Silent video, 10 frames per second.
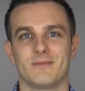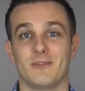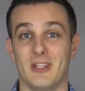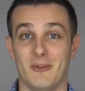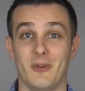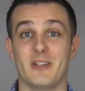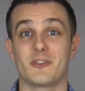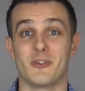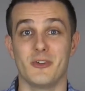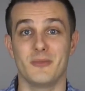Does that ring
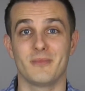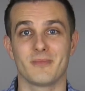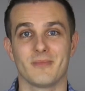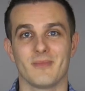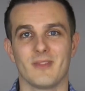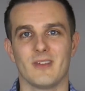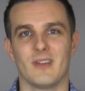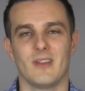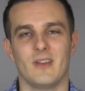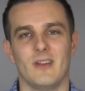true?
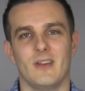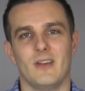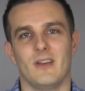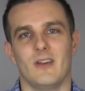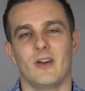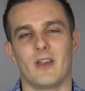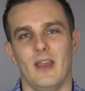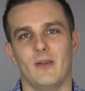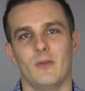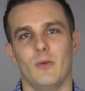
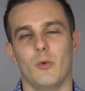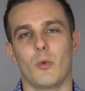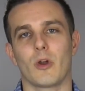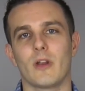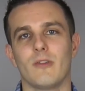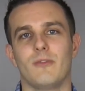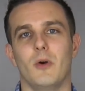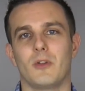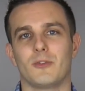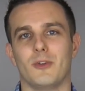Okay, what we're going to
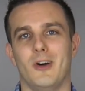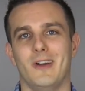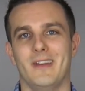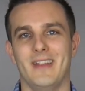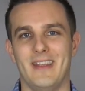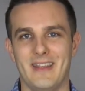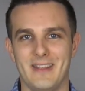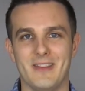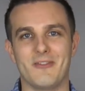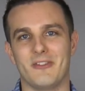focus on
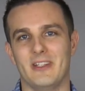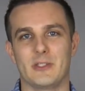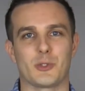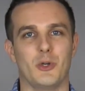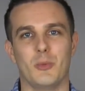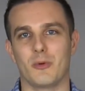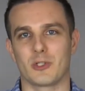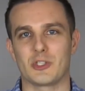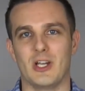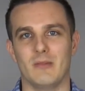in the Financial Hope
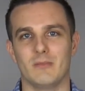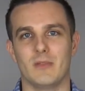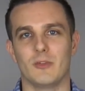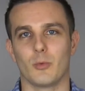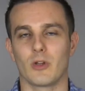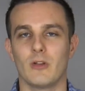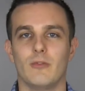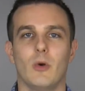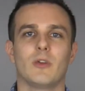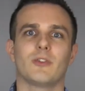Workshop is we're going to
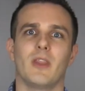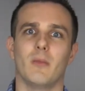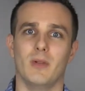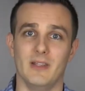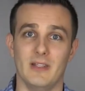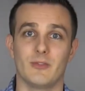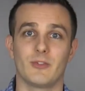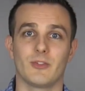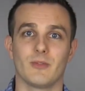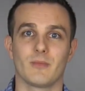focus on the
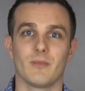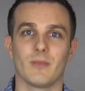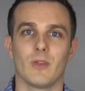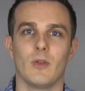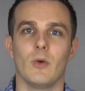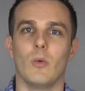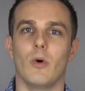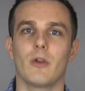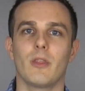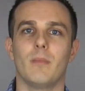beliefs.
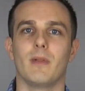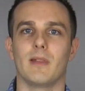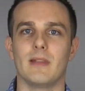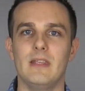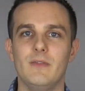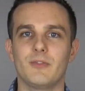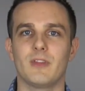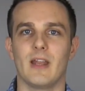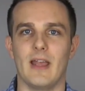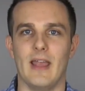What are the beliefs
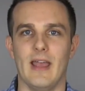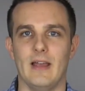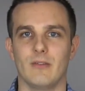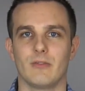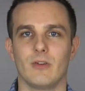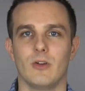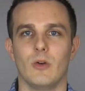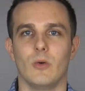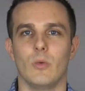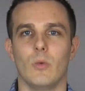that I have?
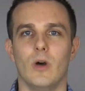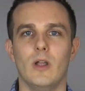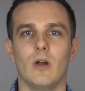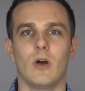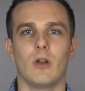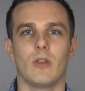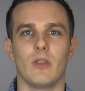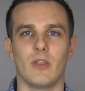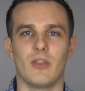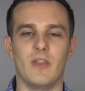What are
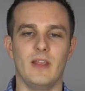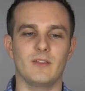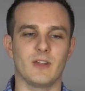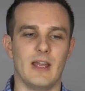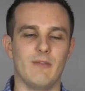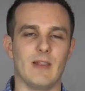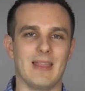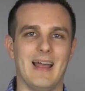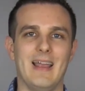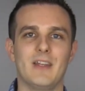the things that I've
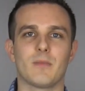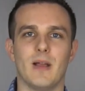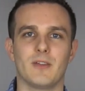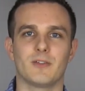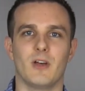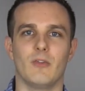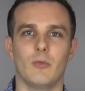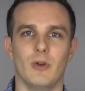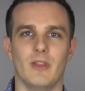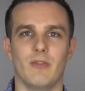aligned myself
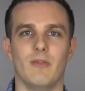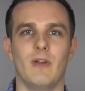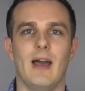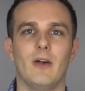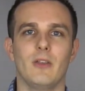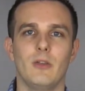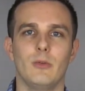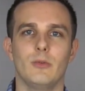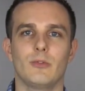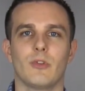with,
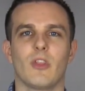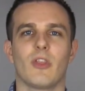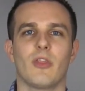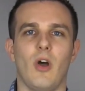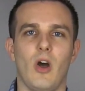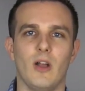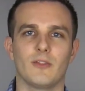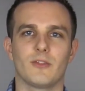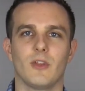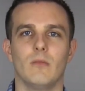values,
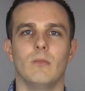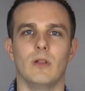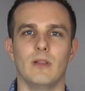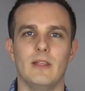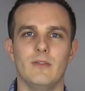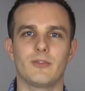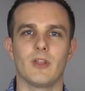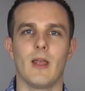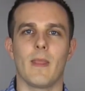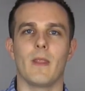thoughts, beliefs
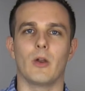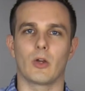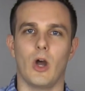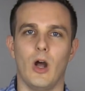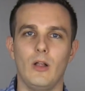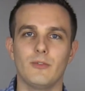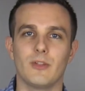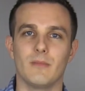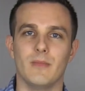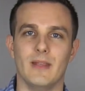that are
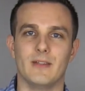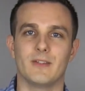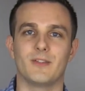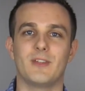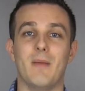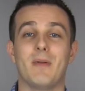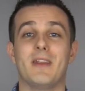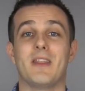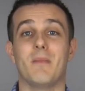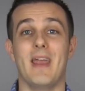causing me to step
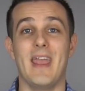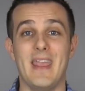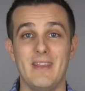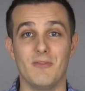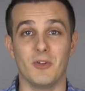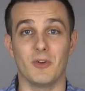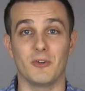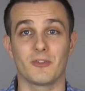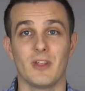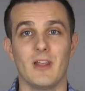into the
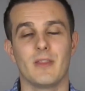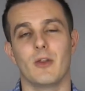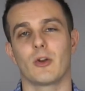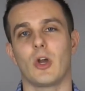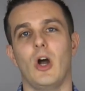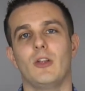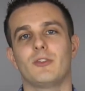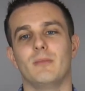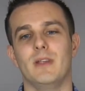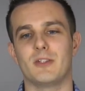behaviors that are
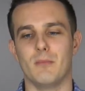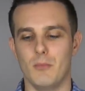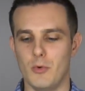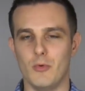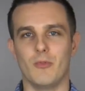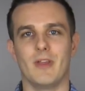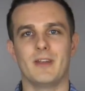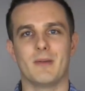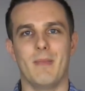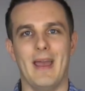causing me to move
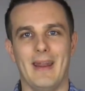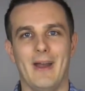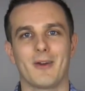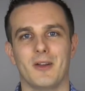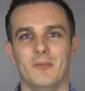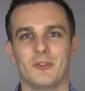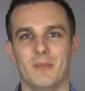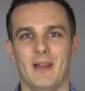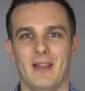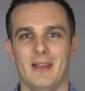into bad outcomes
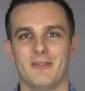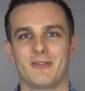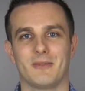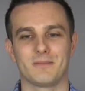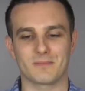in my life?